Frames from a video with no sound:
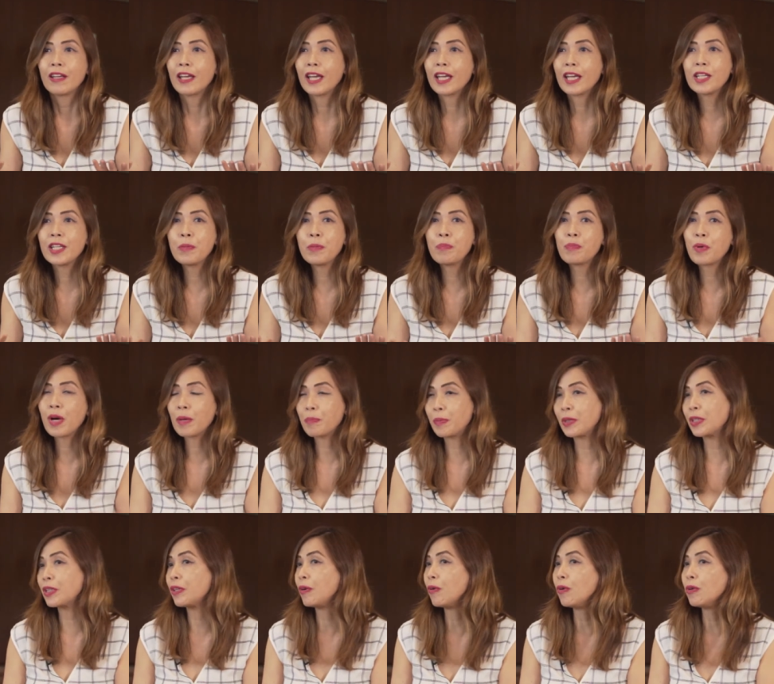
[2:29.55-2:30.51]
any
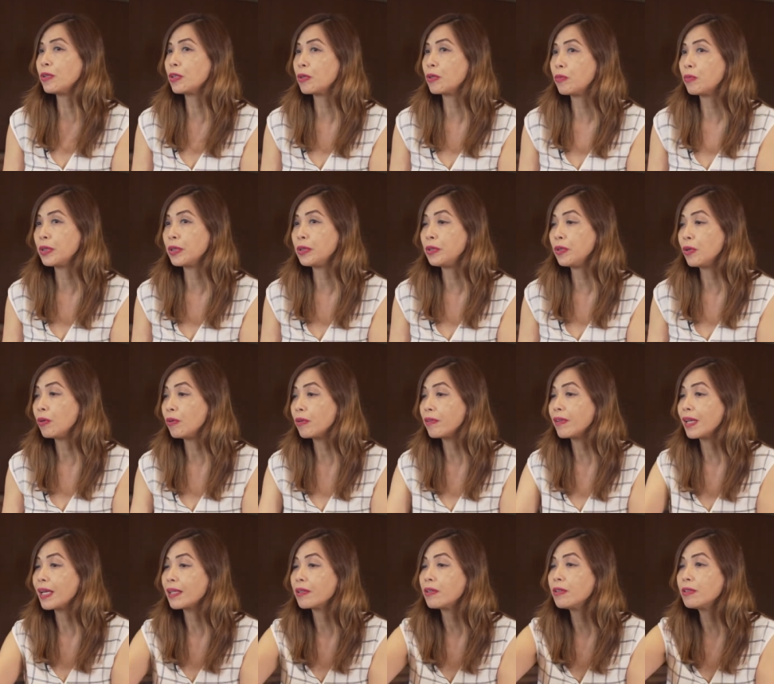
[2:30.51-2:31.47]
property owner would know
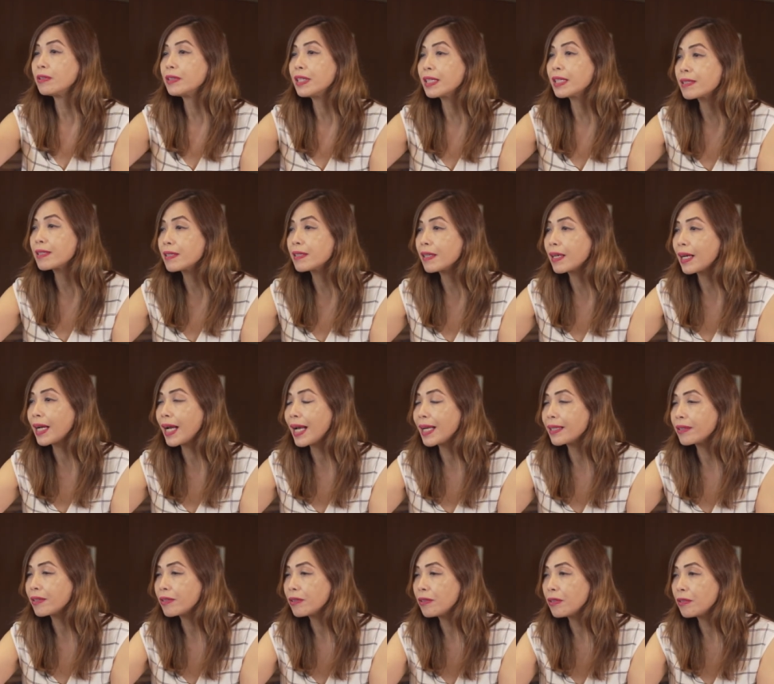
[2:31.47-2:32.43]
that, oh, that's a
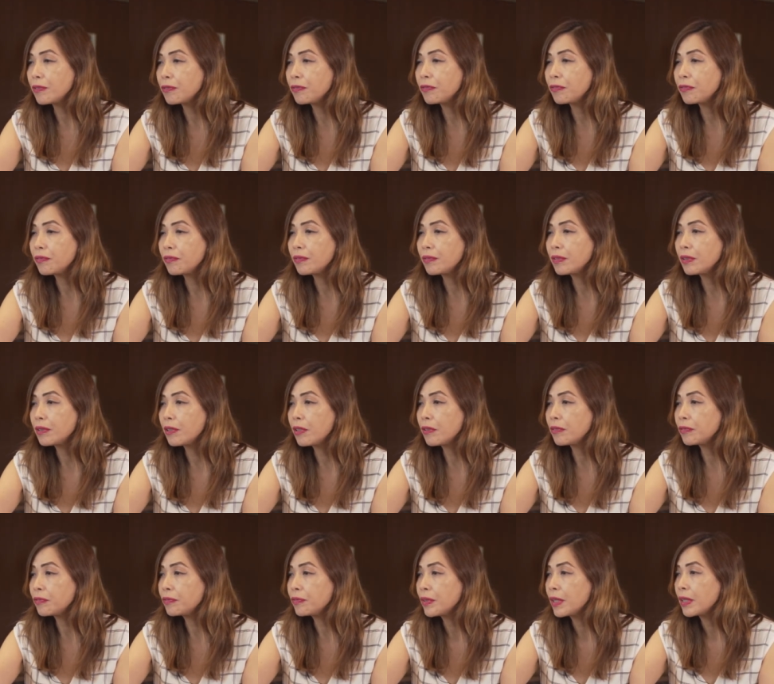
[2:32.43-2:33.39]
cat of,
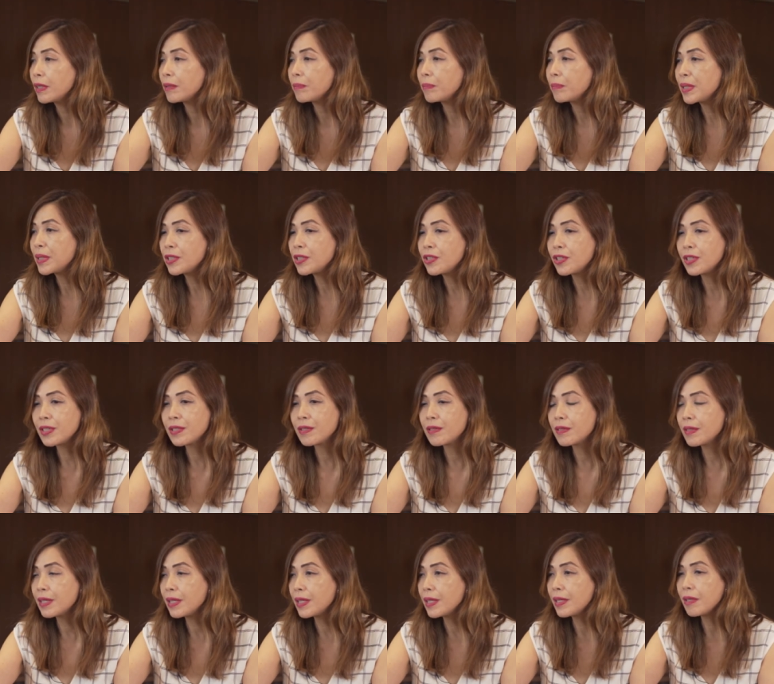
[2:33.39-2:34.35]
of
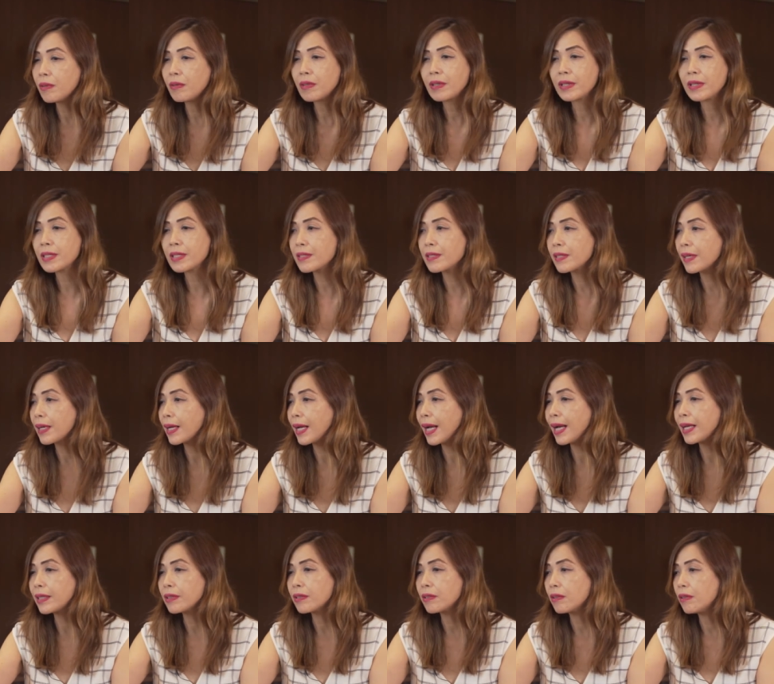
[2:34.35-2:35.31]
BGC or it's a
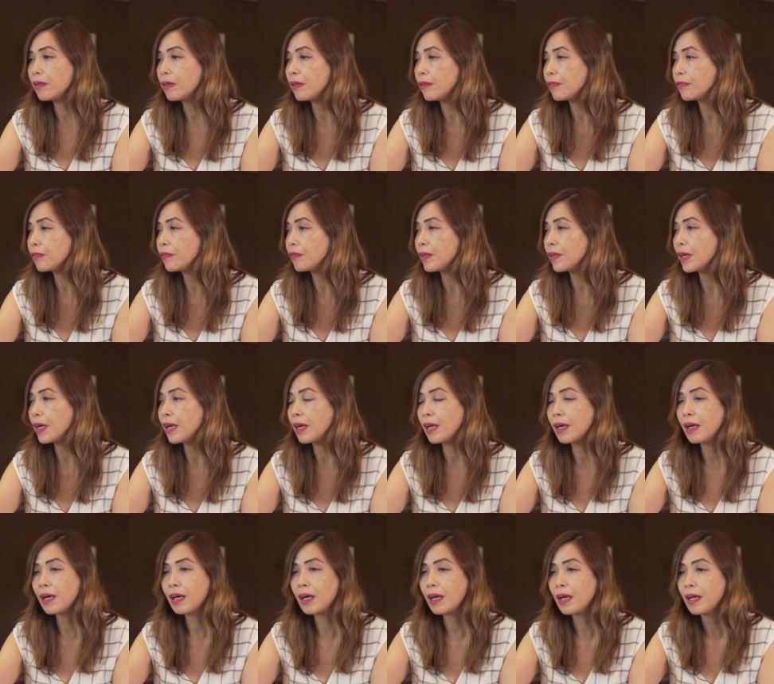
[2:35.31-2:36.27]
cat of
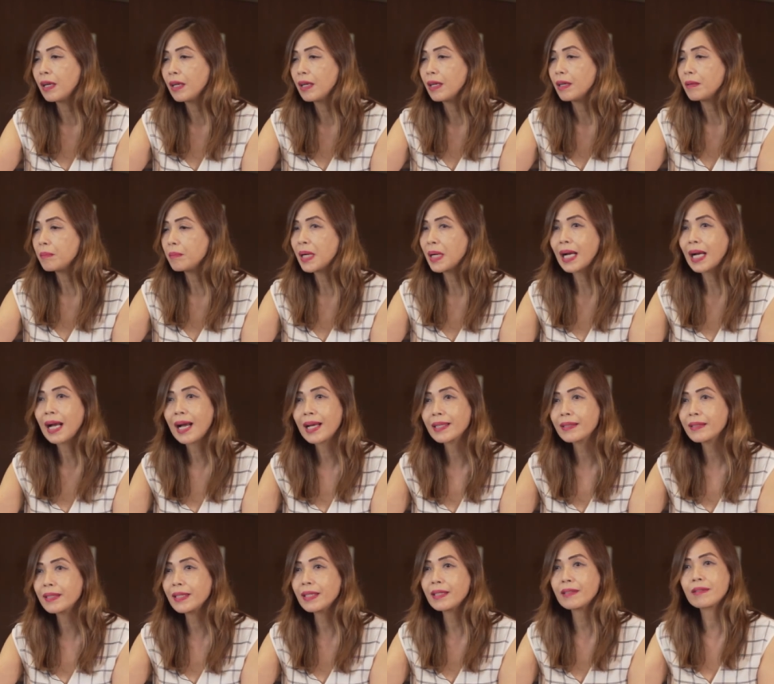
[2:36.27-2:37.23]
uh,
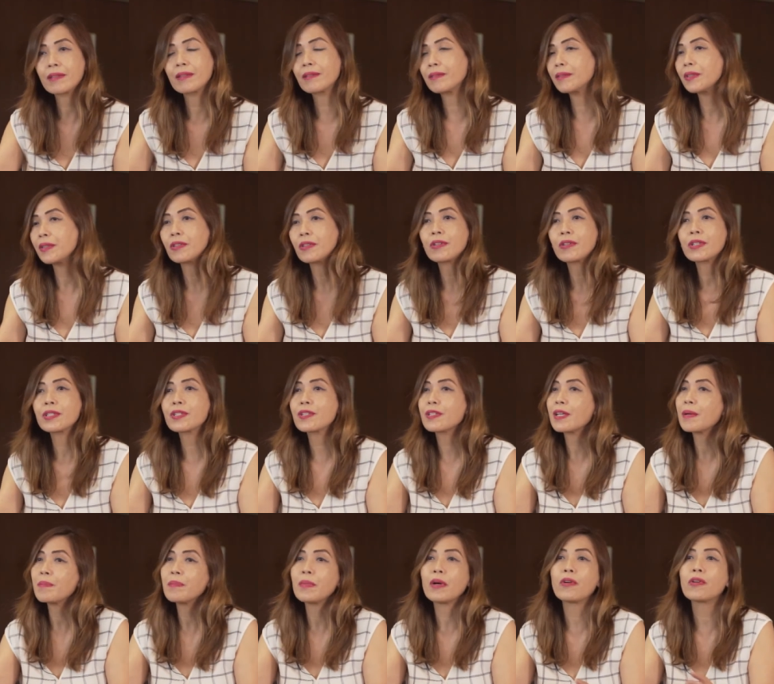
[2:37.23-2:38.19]
Makati or, you know, or
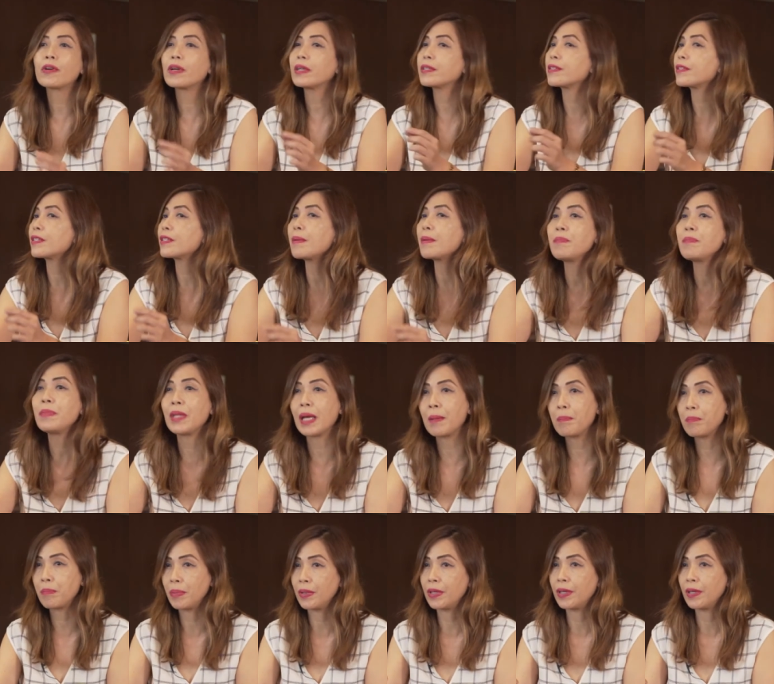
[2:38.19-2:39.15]
some, or some
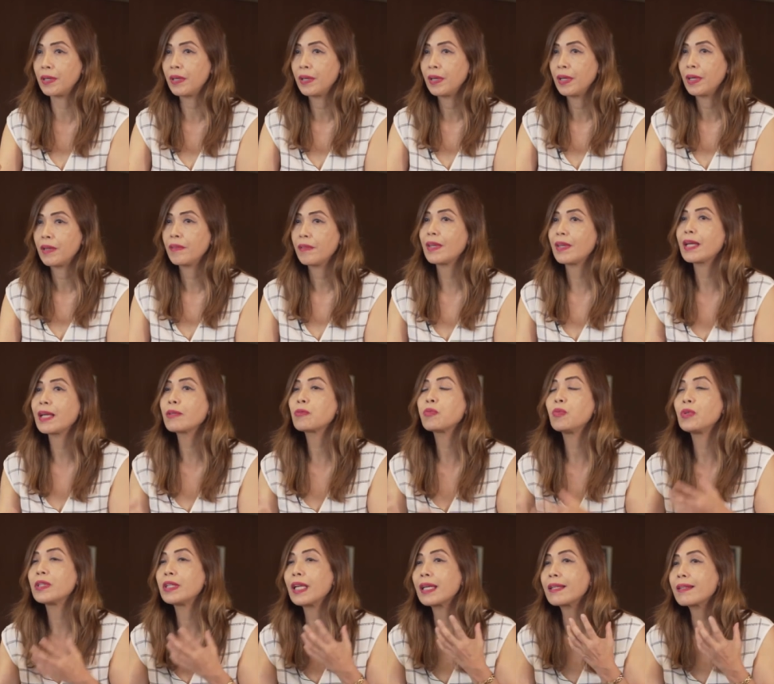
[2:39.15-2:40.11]
number that
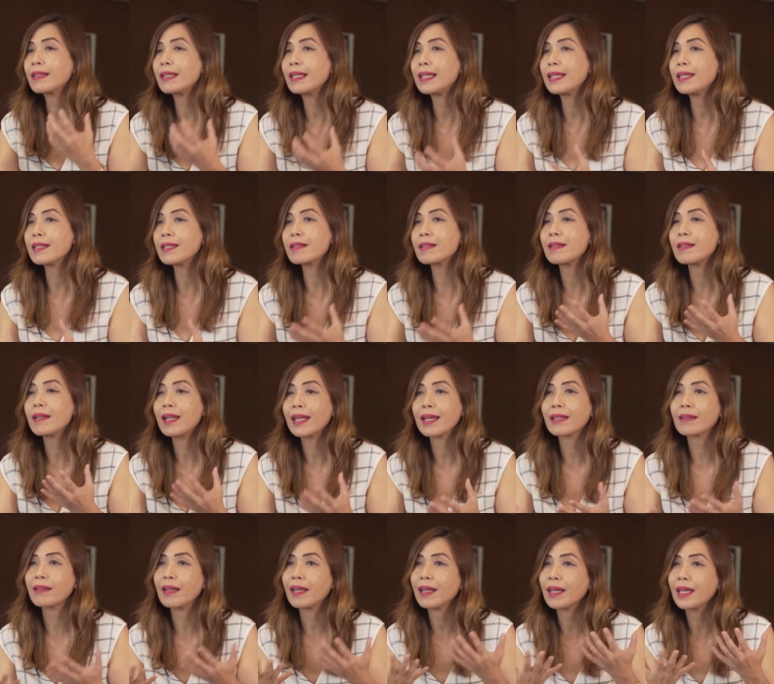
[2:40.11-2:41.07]
would at least
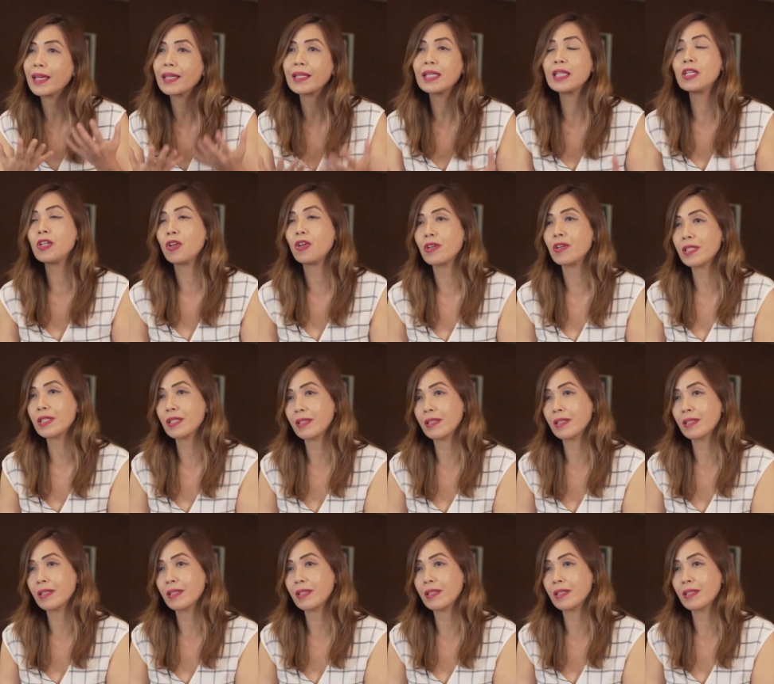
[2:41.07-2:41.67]
let any lost